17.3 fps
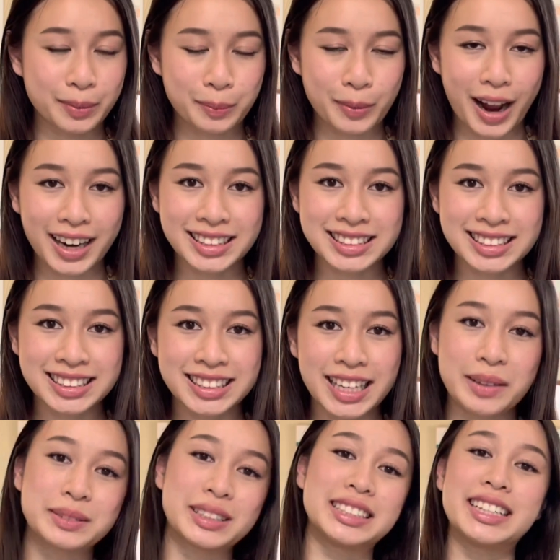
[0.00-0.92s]
practice
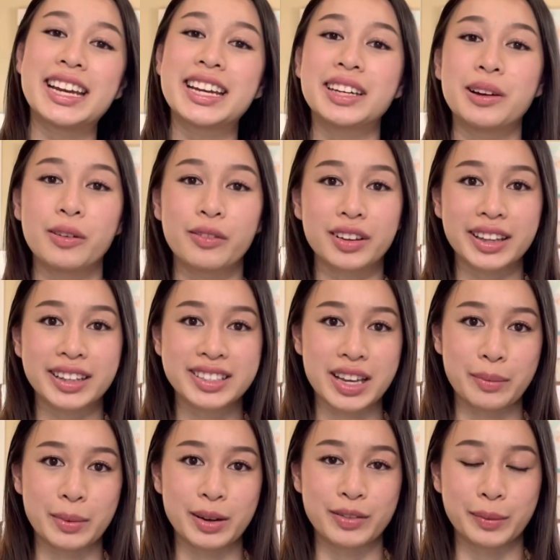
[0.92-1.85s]
exams I'd taken over the
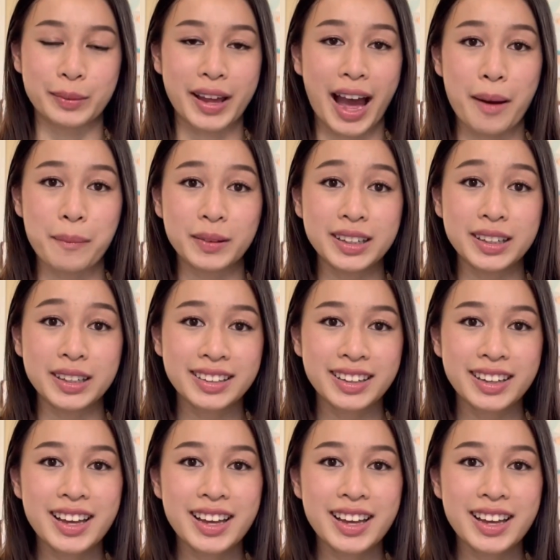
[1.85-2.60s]
summer from Kaplan.